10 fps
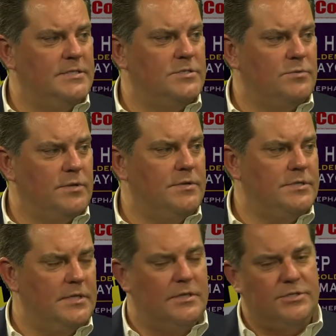oh, where you
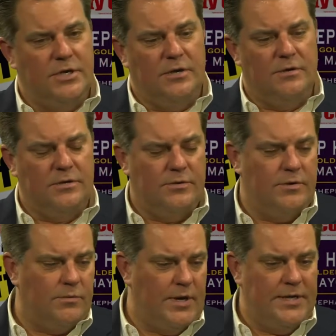sit right. in the chair and do
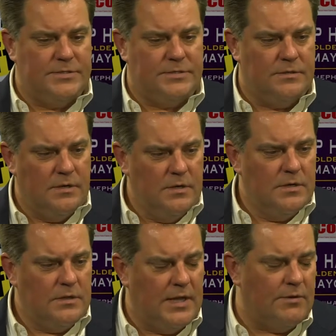your weights and
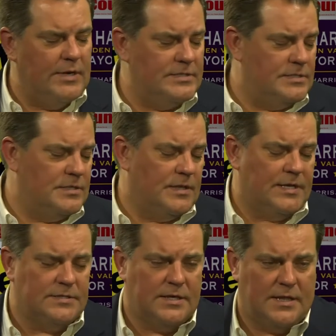leg raises and
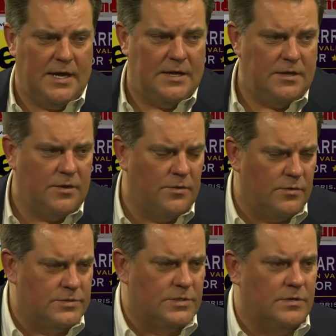things like uh-huh. that. You know,
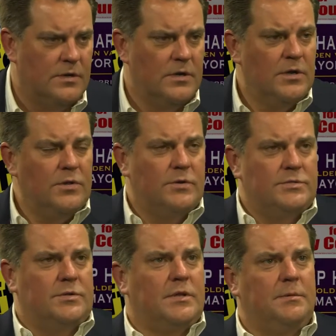those are those
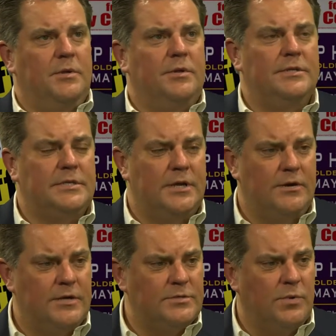are in the community
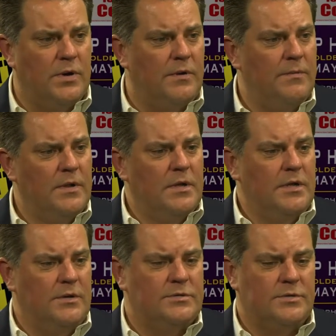center as well.
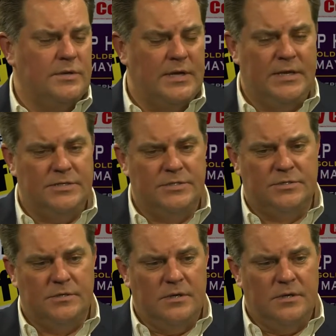You know, so again, it just,